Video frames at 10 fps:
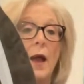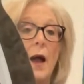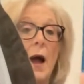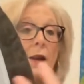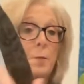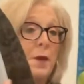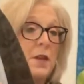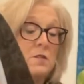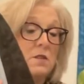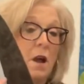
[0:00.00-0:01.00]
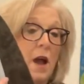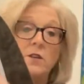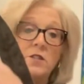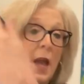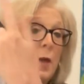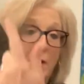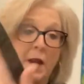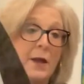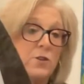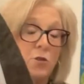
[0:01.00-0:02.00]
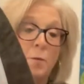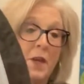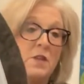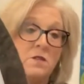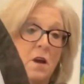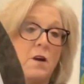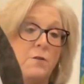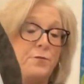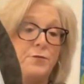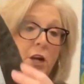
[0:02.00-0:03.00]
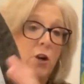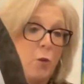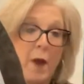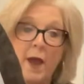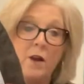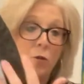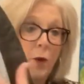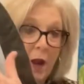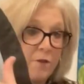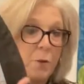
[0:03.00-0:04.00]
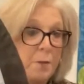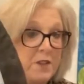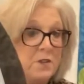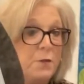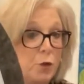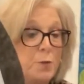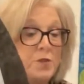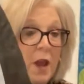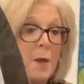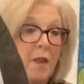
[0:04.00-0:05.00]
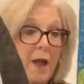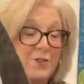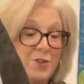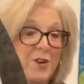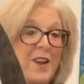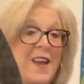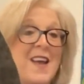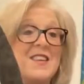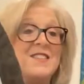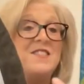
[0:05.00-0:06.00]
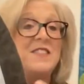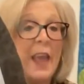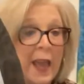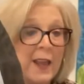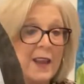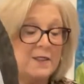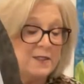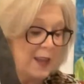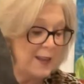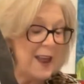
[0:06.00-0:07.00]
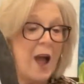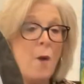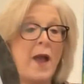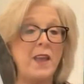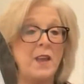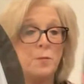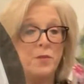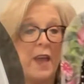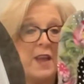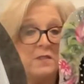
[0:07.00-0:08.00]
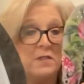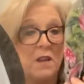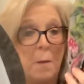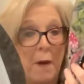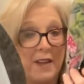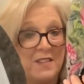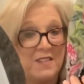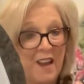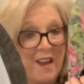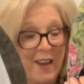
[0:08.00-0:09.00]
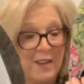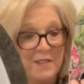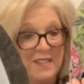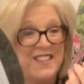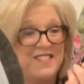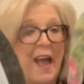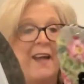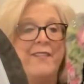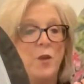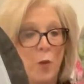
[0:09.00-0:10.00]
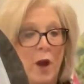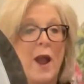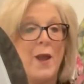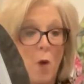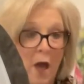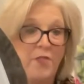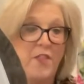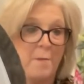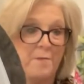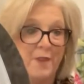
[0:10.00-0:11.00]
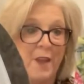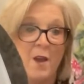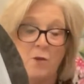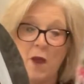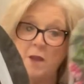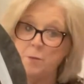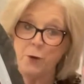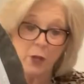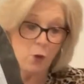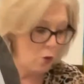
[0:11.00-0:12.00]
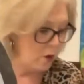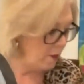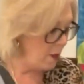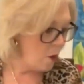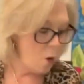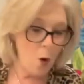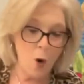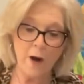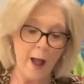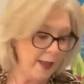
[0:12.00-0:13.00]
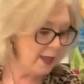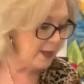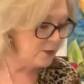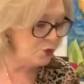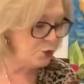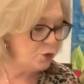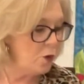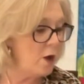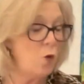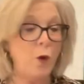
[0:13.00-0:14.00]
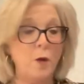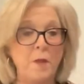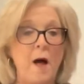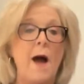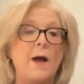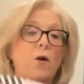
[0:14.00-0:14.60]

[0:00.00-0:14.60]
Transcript: on a piece. I could tape it onto a piece of tearaway or whatever, a piece of hoop stabilizer, scan it, and now I can place my designs exactly where I want them, right? Pretty cool. Or I can do a quilt block